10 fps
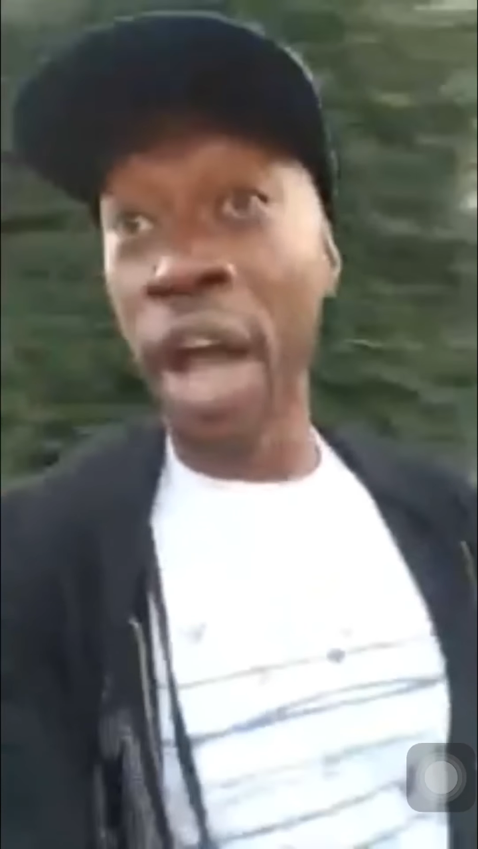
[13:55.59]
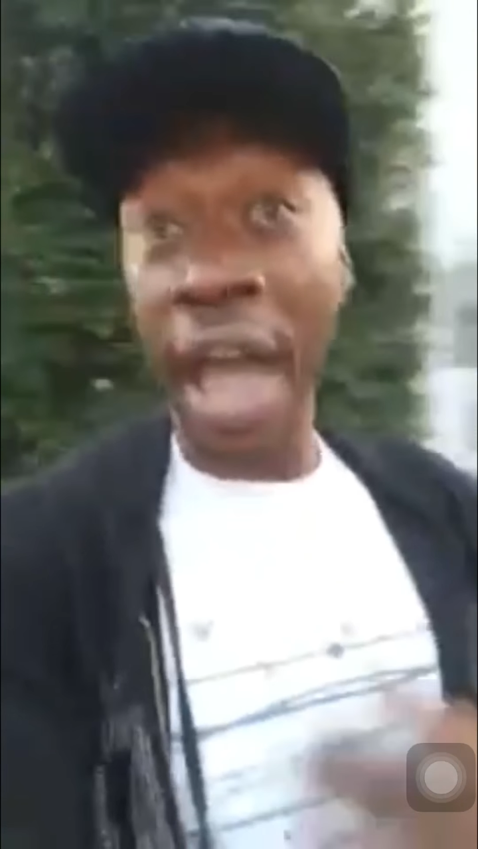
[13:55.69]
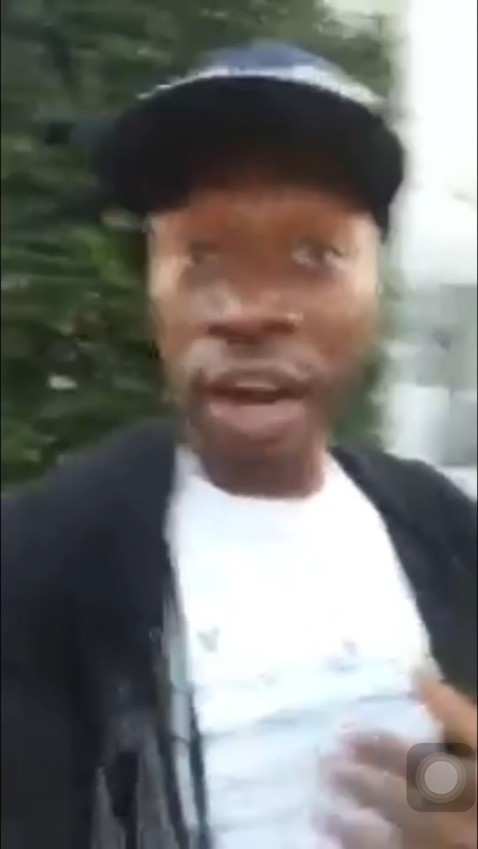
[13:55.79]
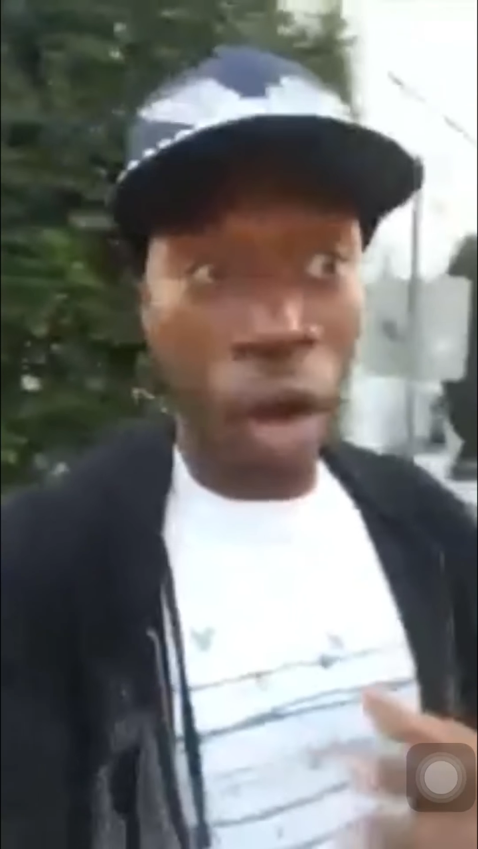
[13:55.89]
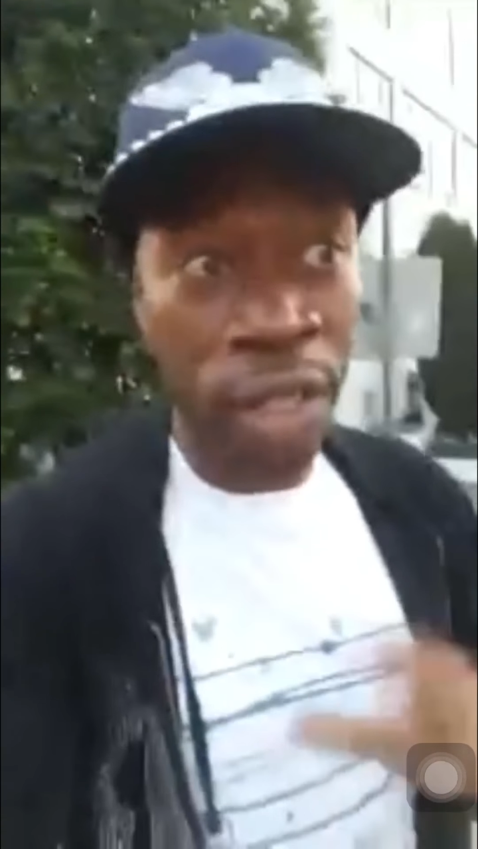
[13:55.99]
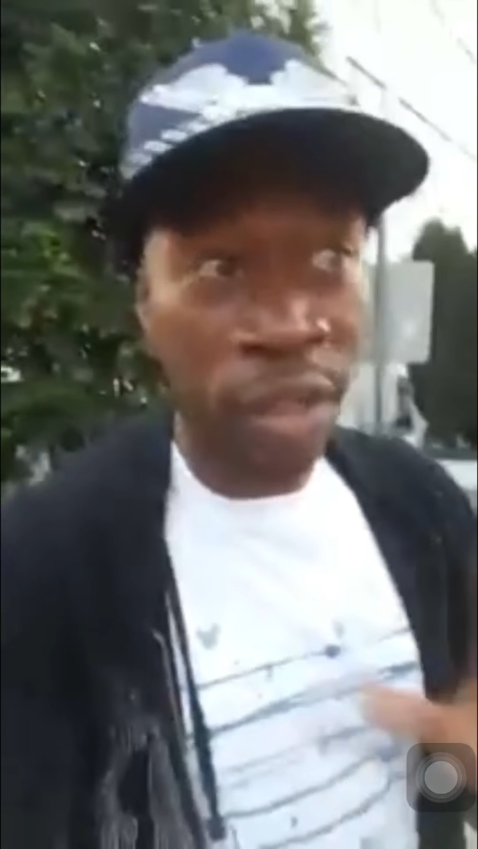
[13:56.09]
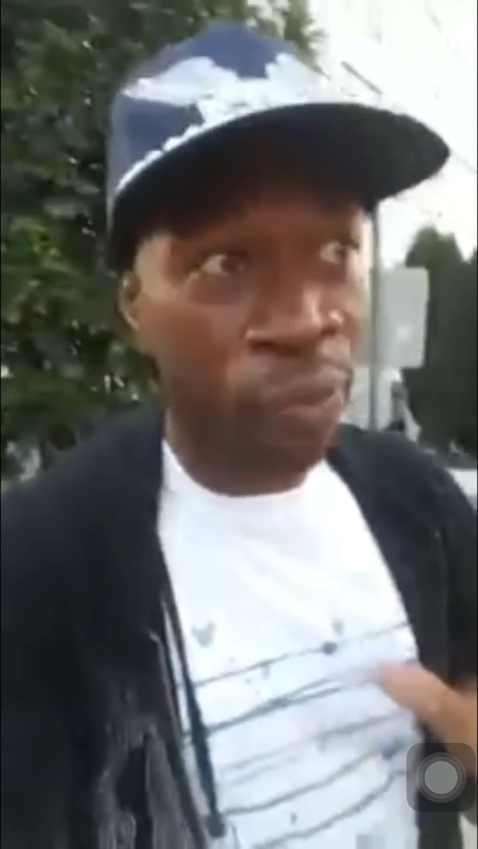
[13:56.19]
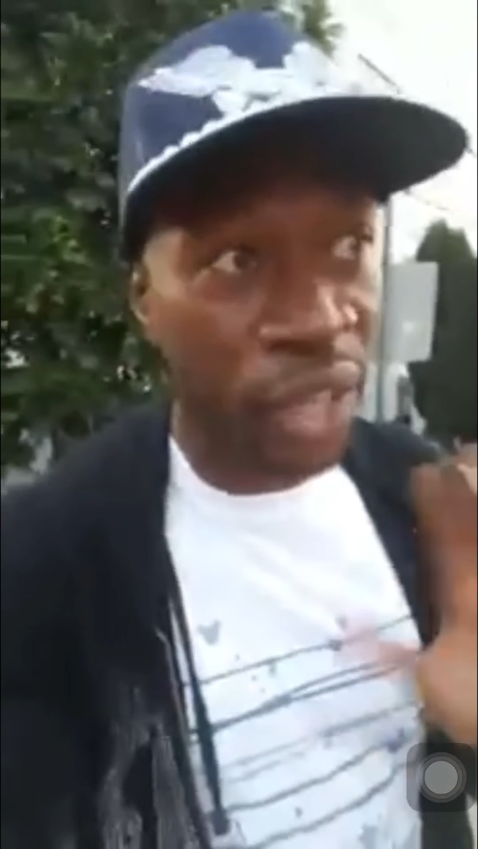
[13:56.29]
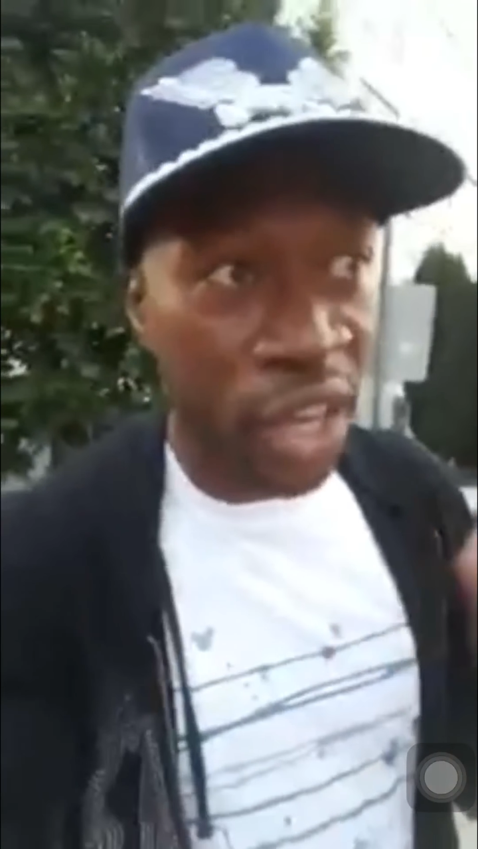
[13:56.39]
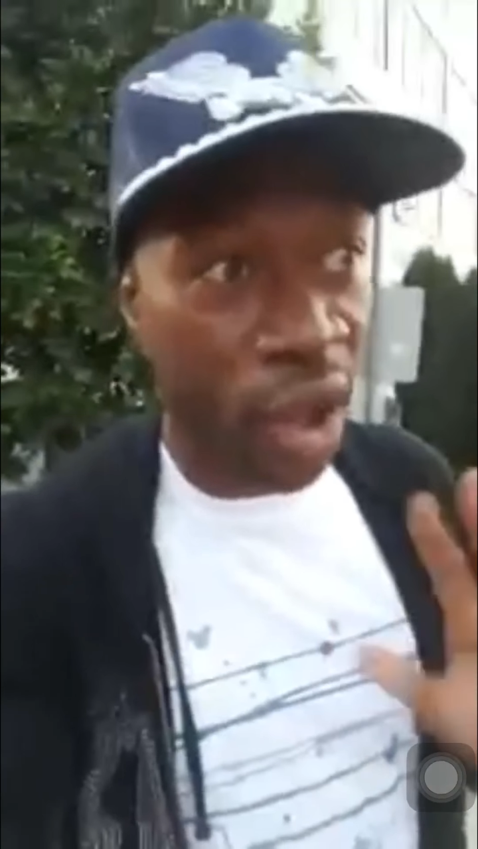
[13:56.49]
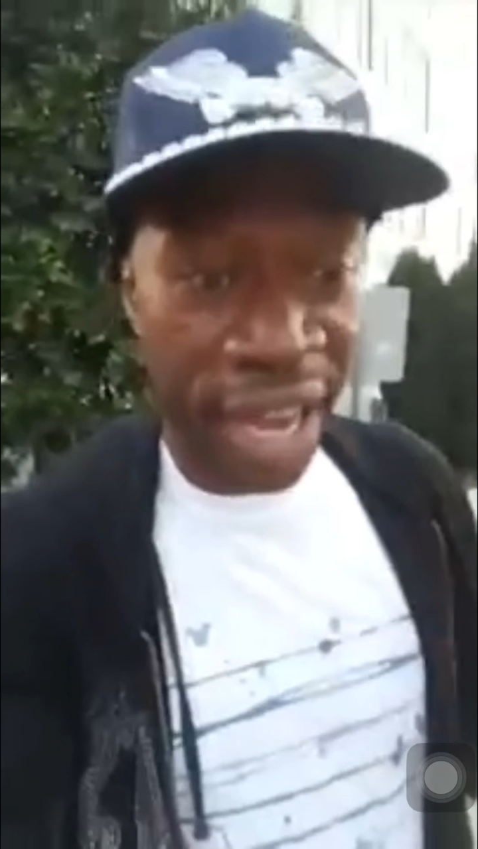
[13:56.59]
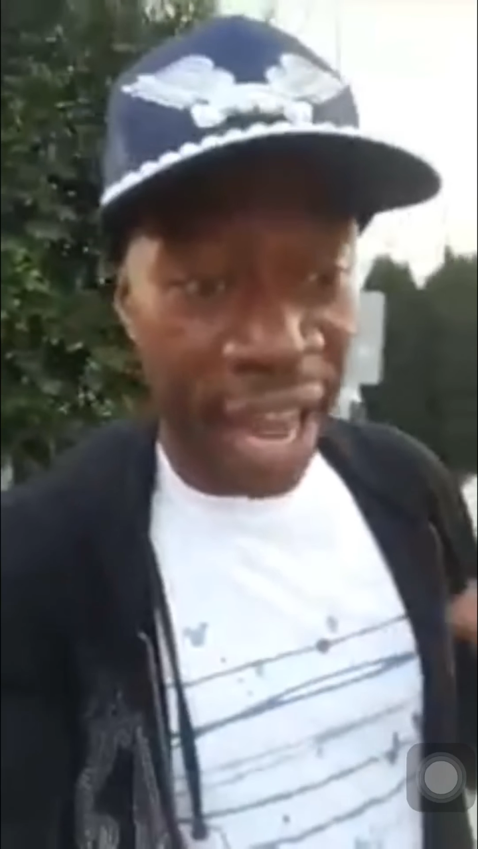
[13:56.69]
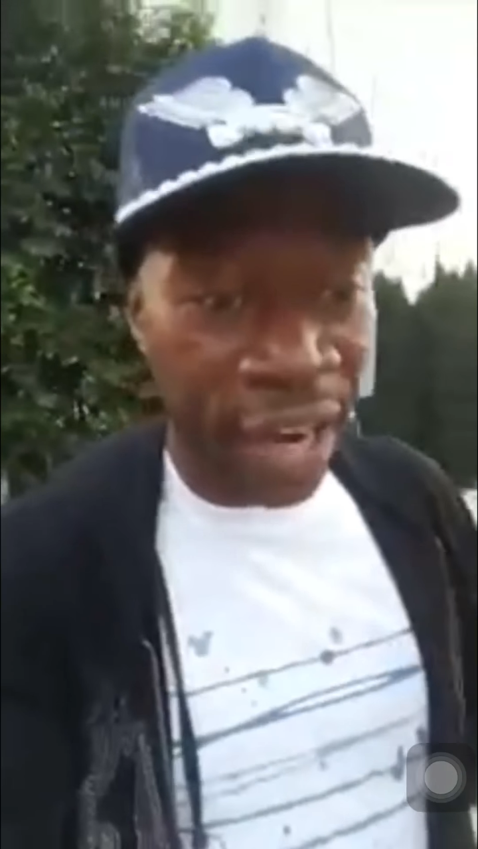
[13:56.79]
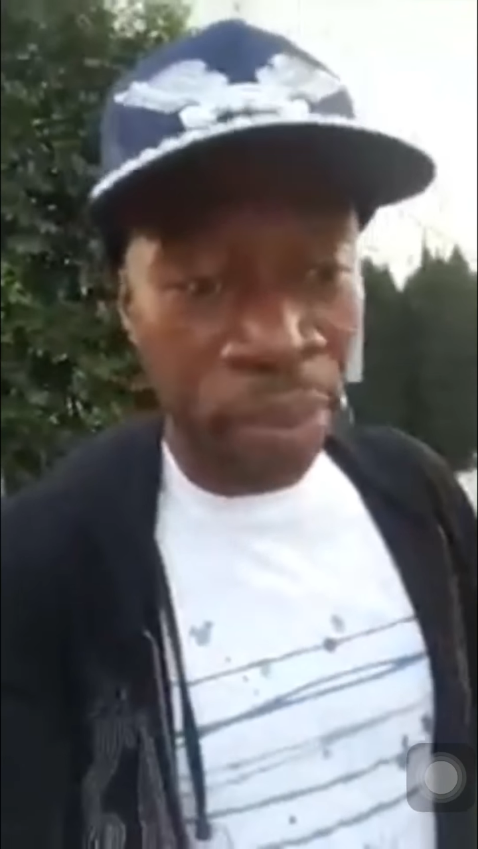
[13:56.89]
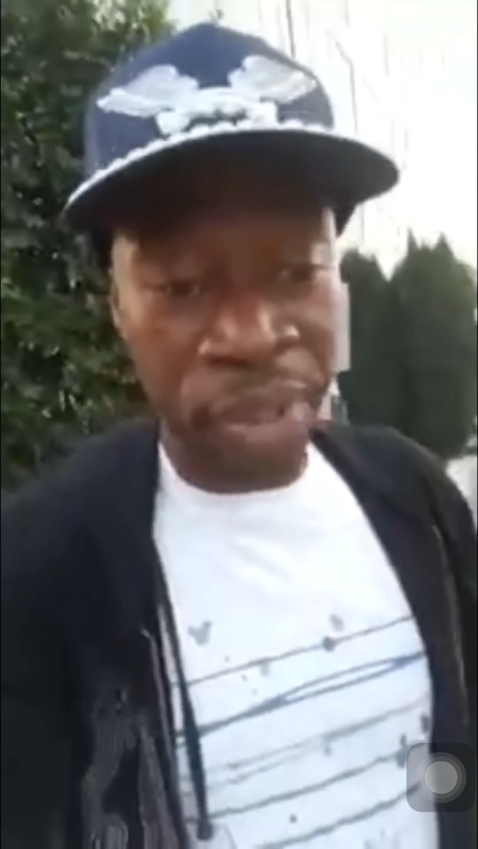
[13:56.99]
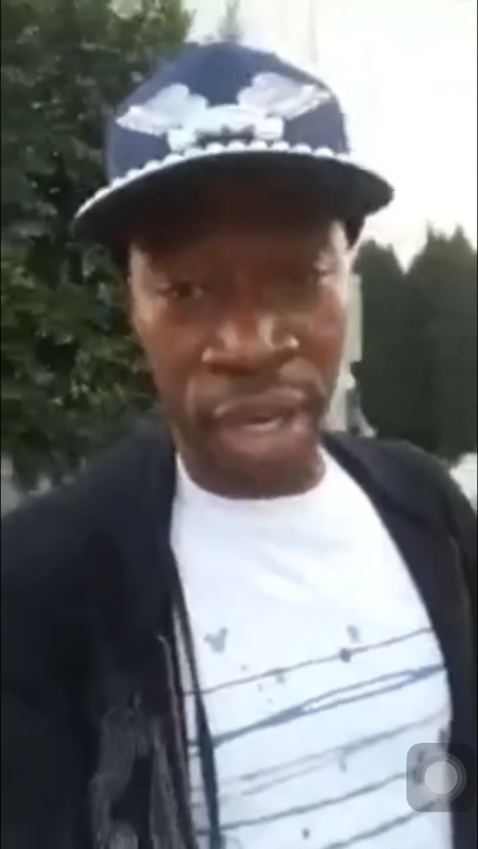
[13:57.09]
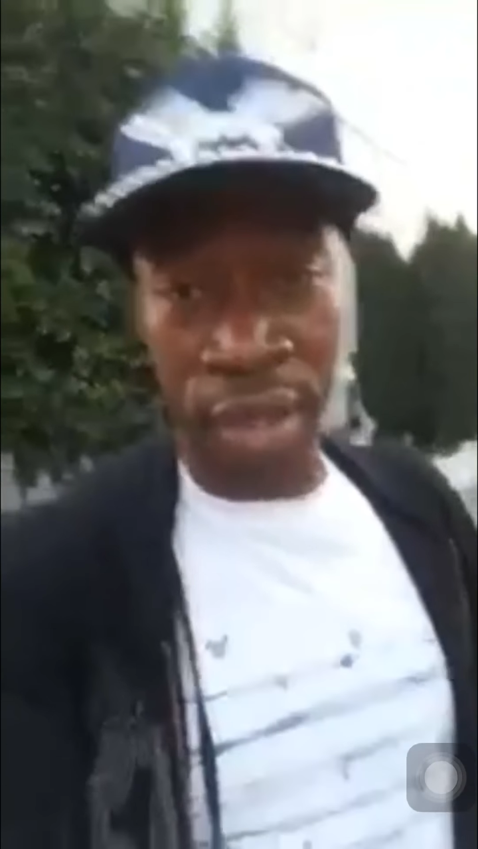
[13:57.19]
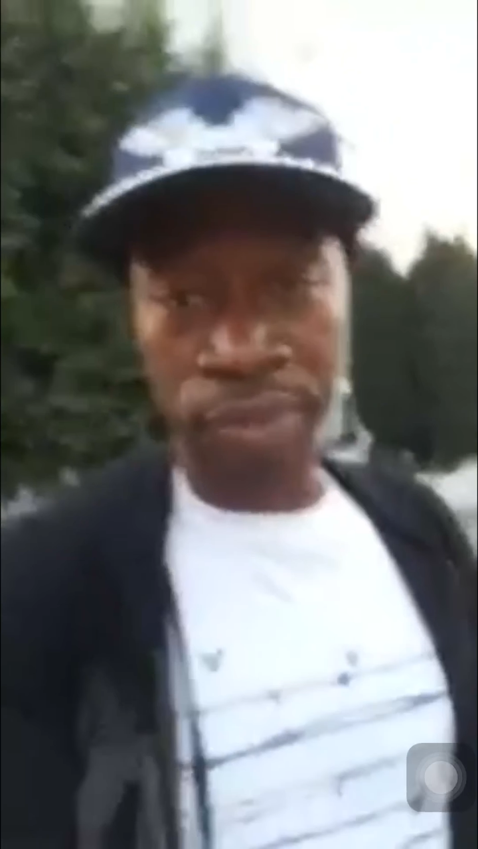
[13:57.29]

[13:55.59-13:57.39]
And only video I got up there